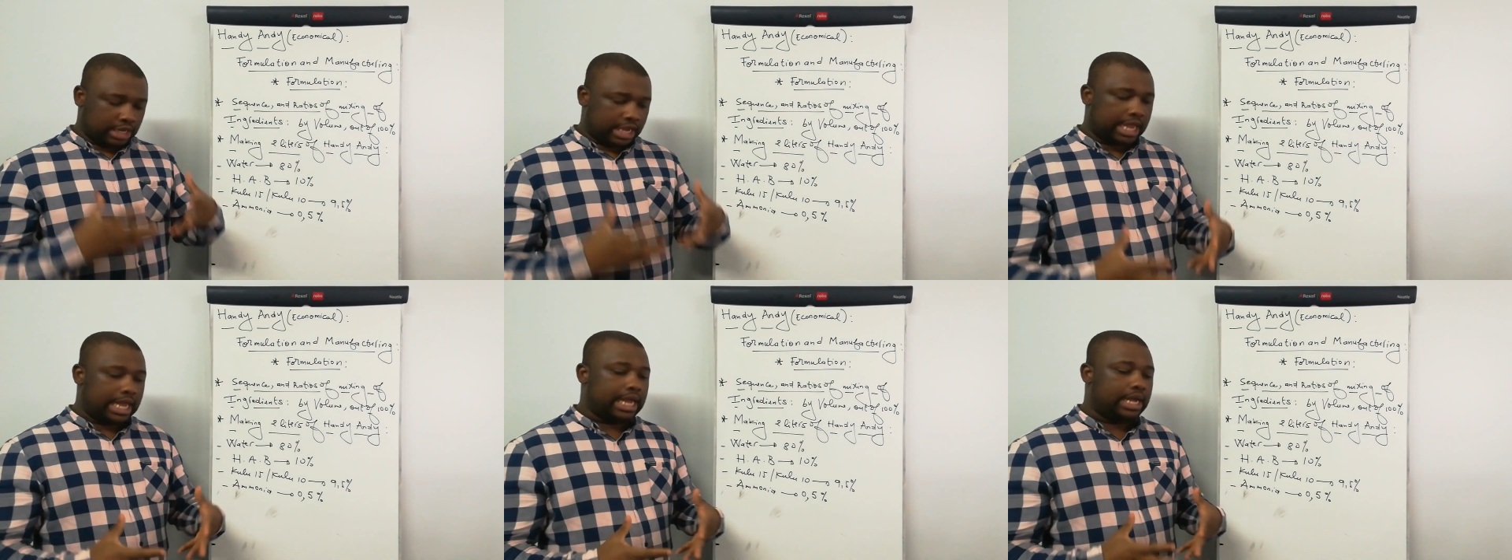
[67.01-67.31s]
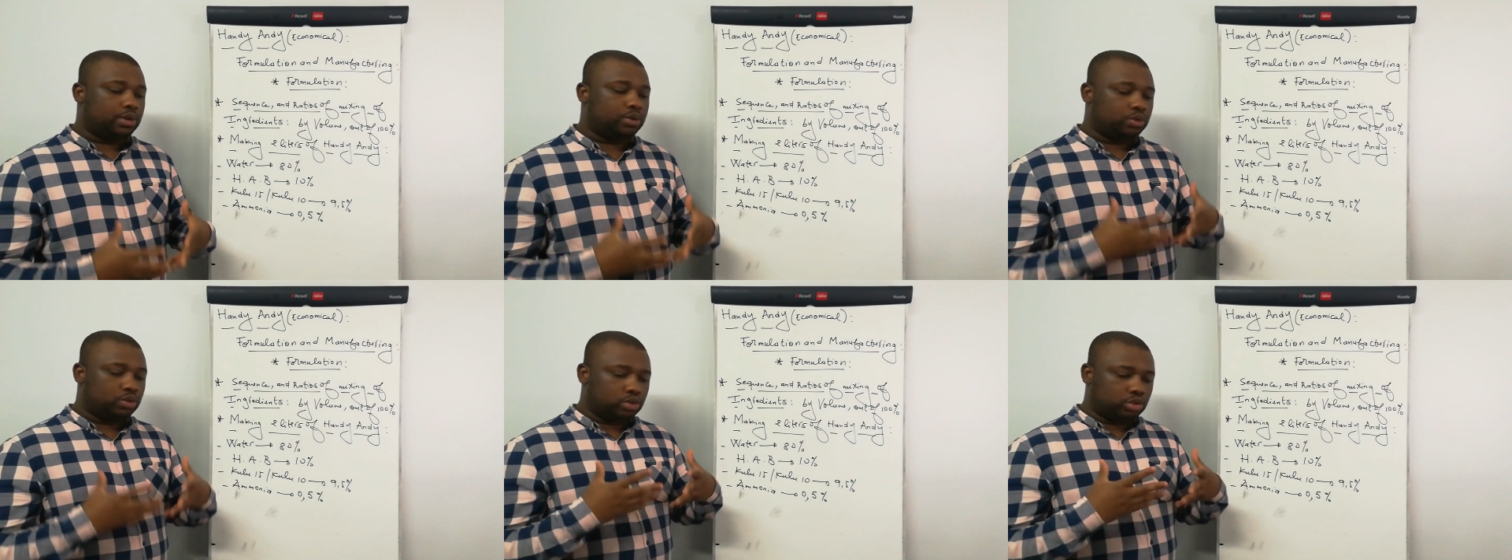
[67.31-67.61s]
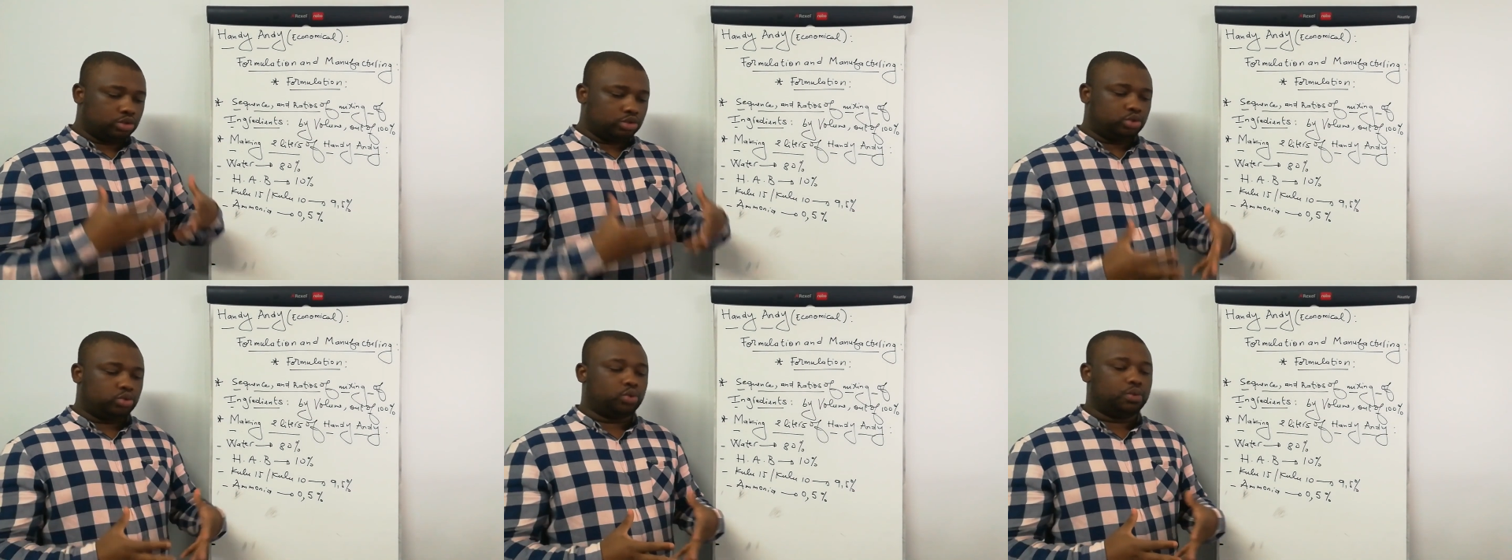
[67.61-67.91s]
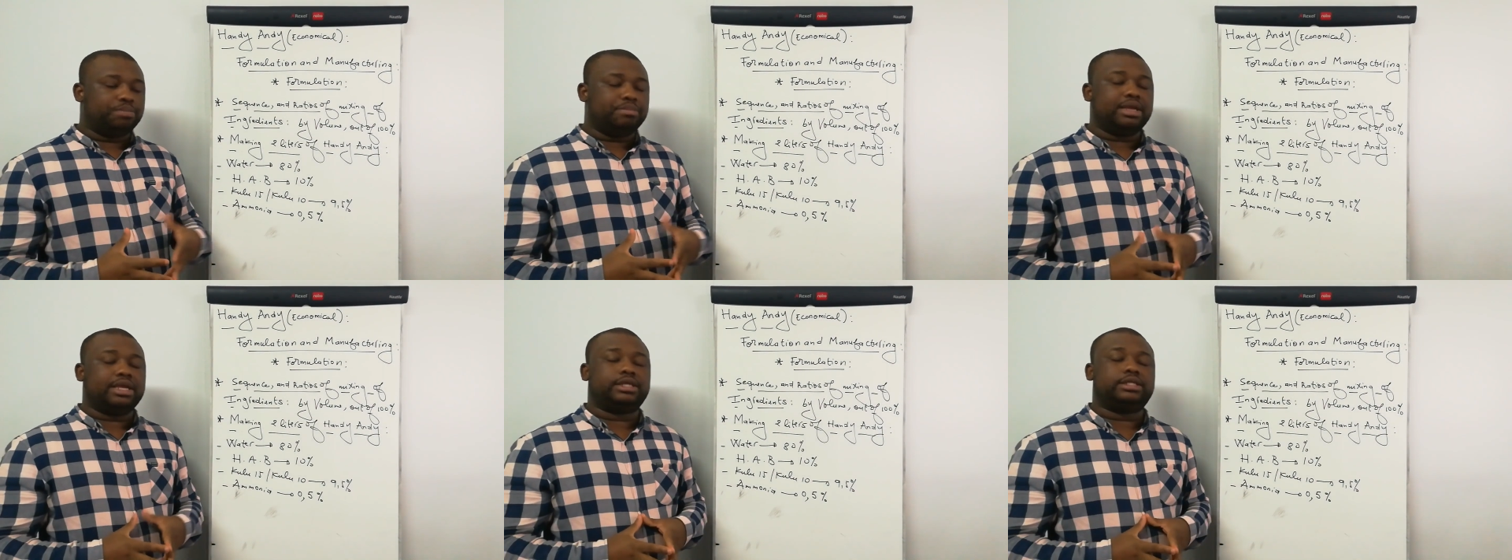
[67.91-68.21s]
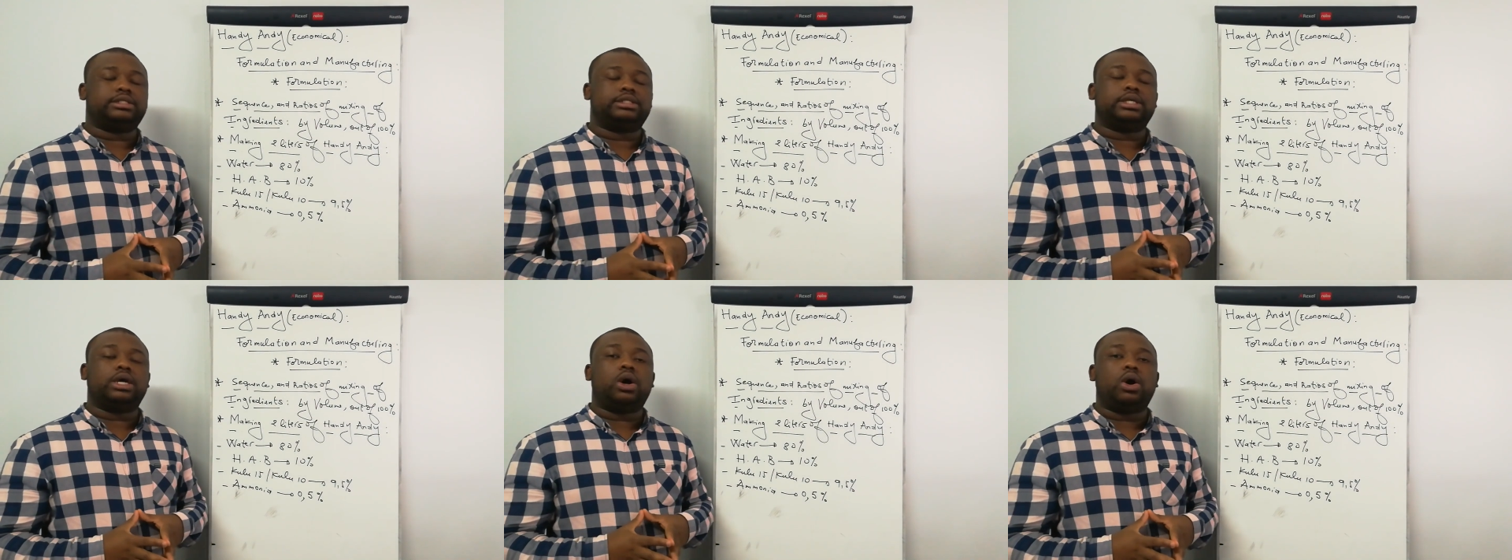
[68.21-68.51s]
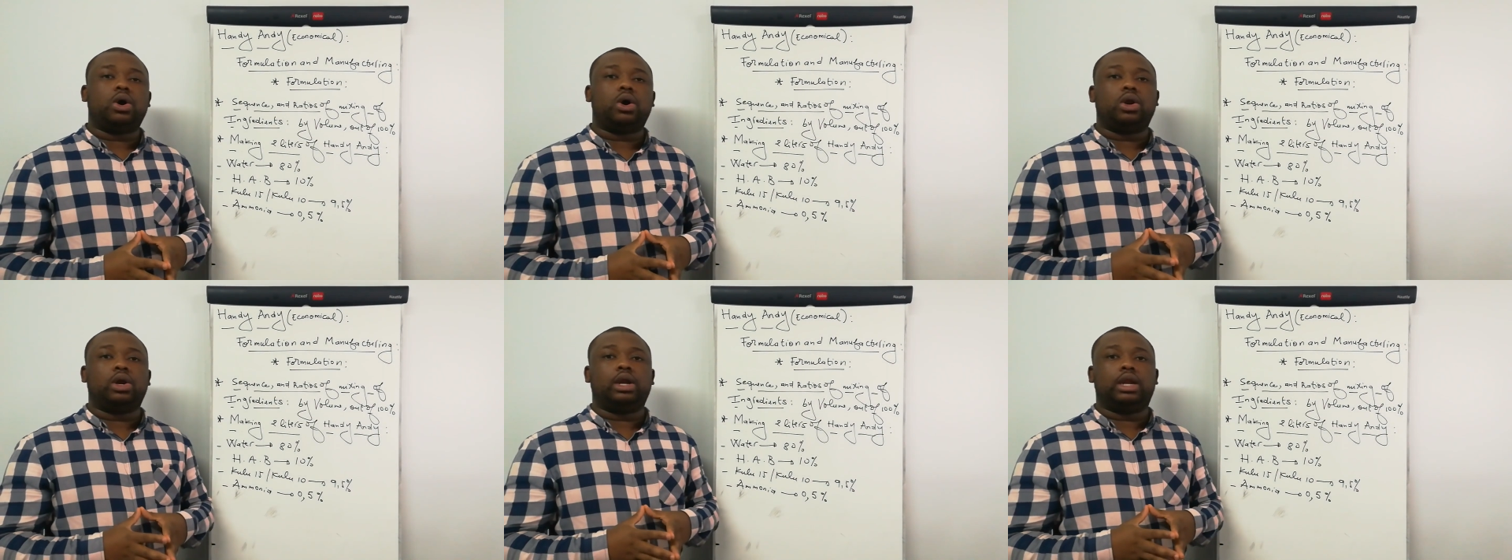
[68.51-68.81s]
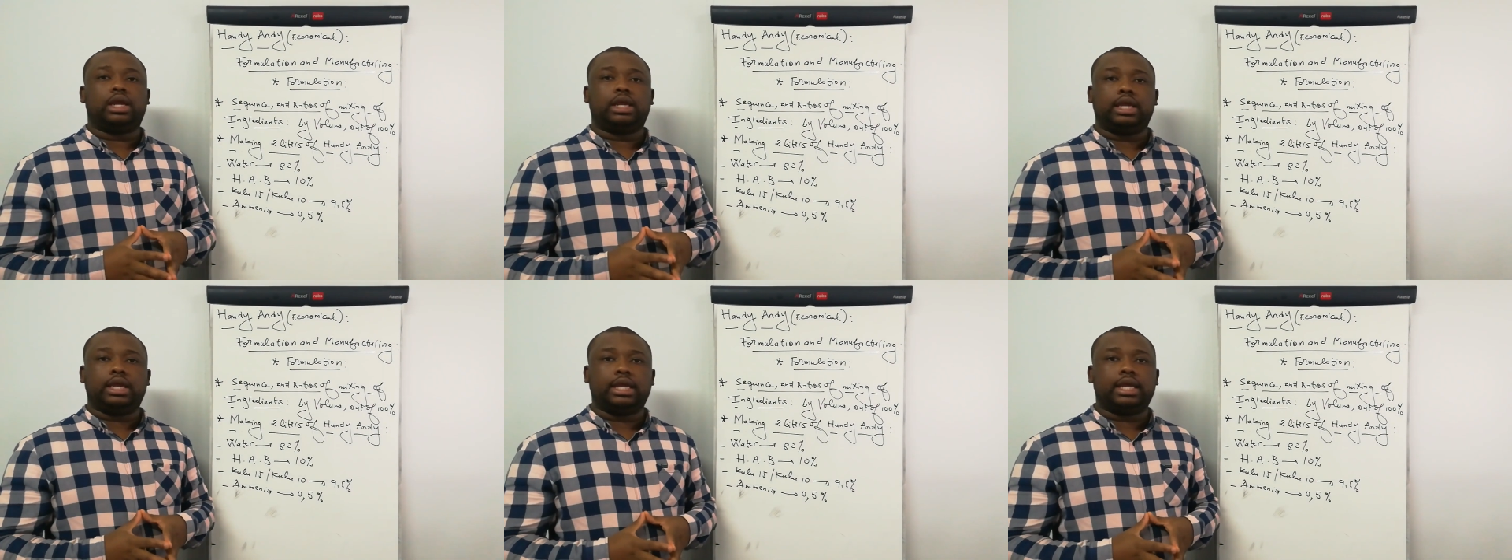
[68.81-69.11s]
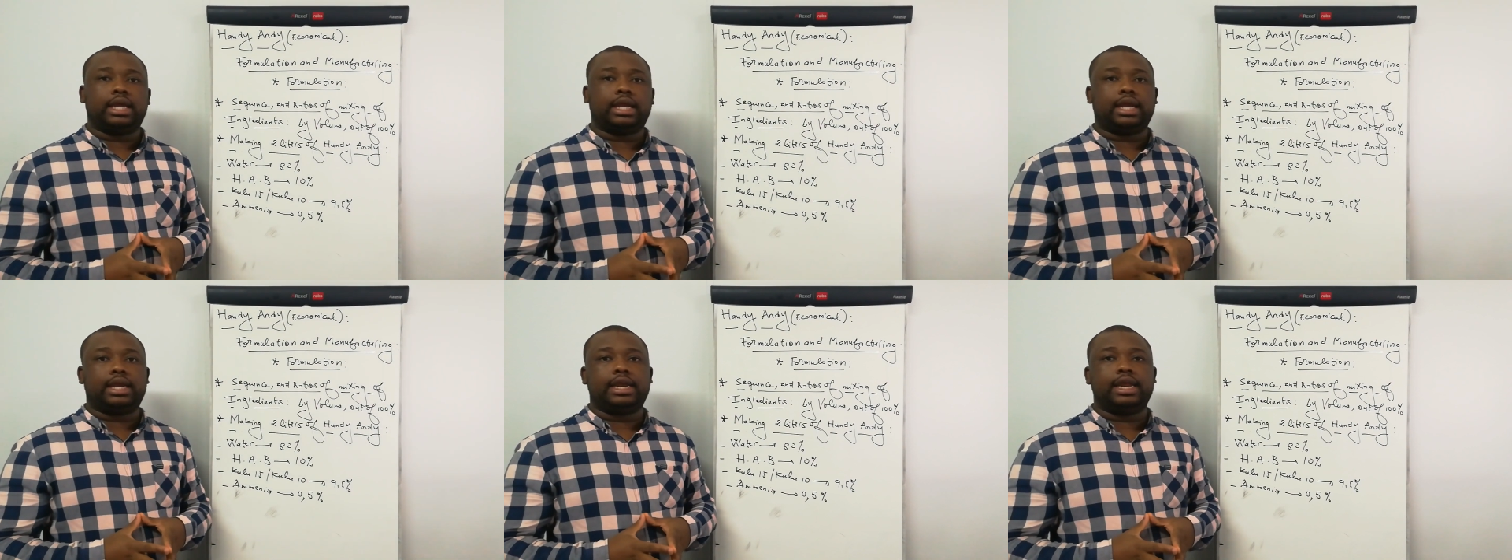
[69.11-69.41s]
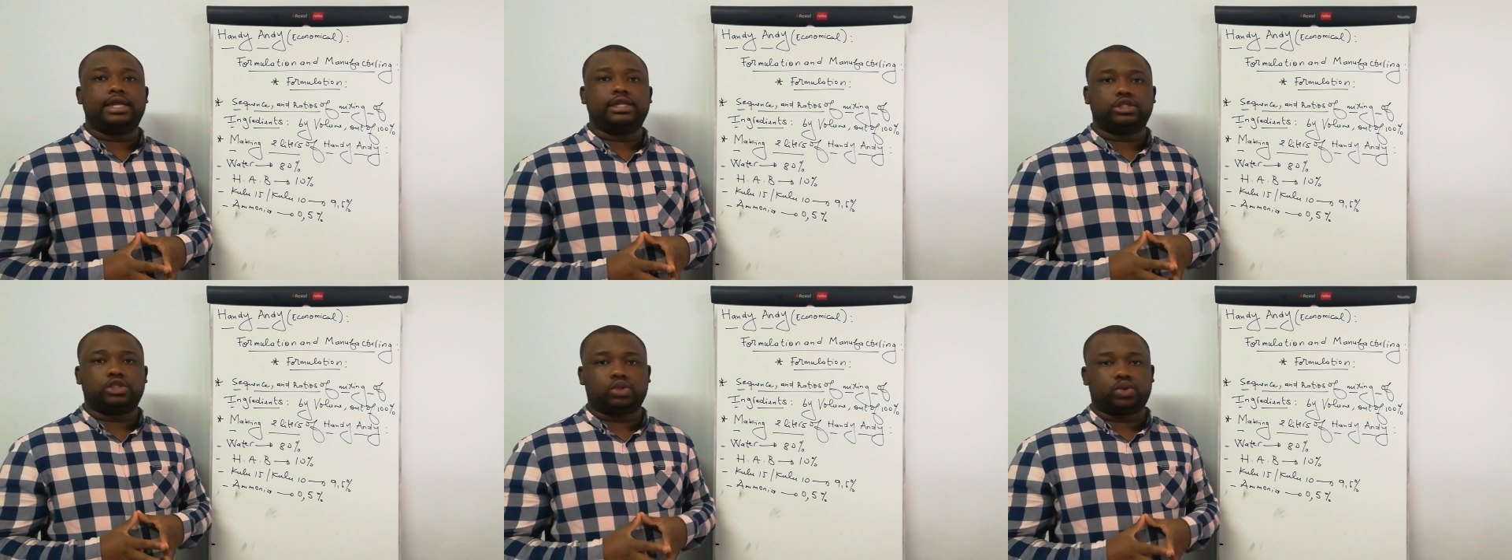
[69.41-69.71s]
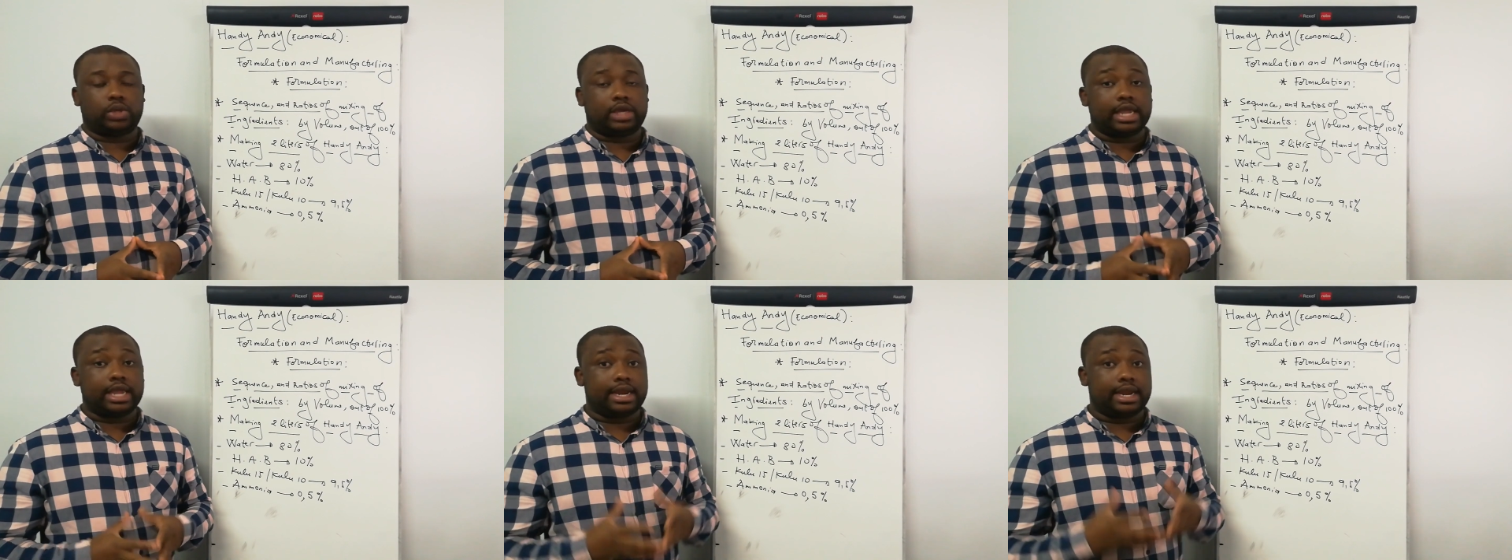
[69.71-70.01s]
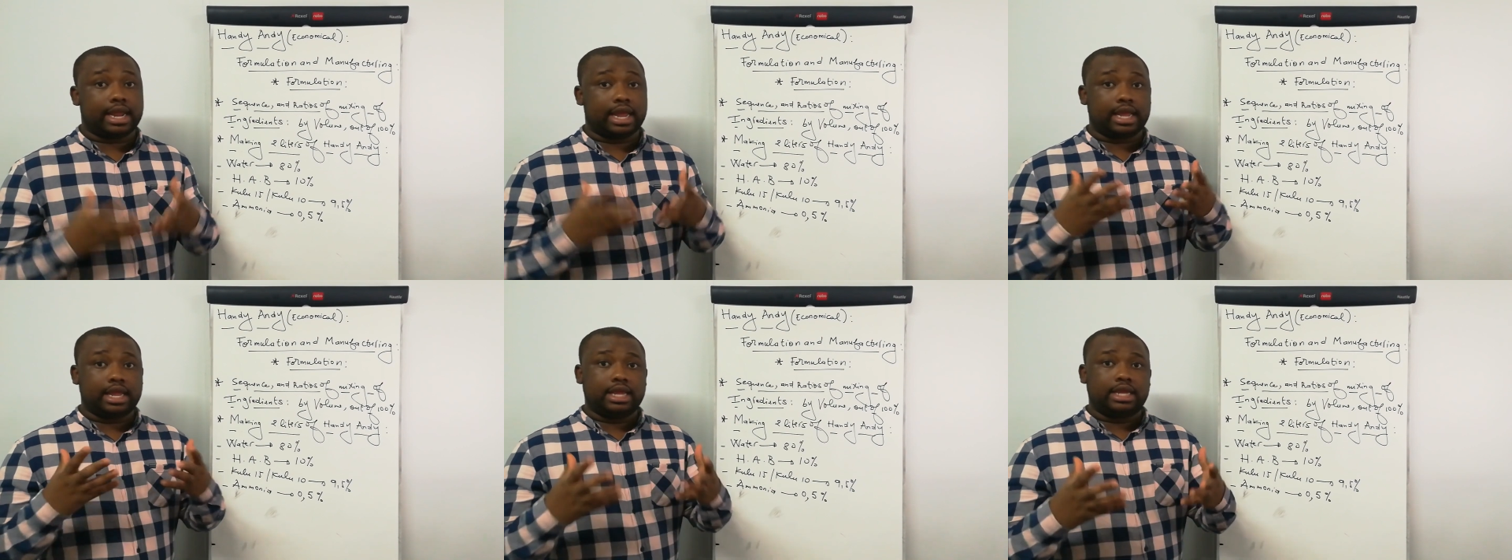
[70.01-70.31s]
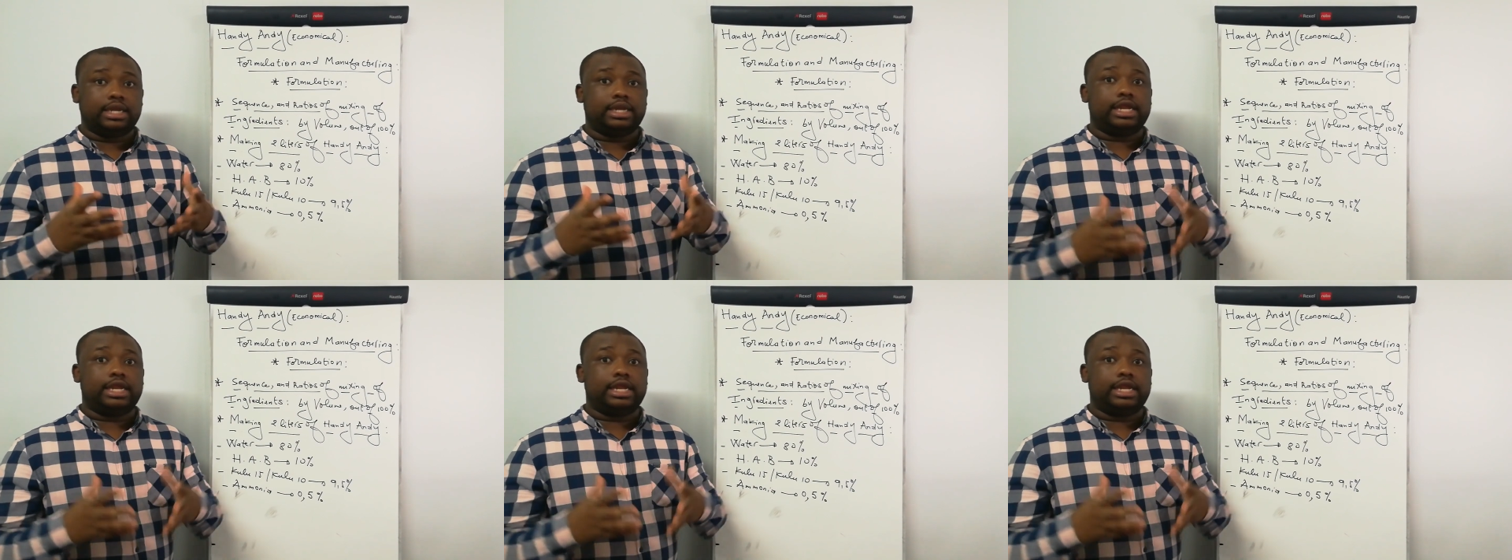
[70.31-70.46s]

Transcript: how to mix all ingredients together.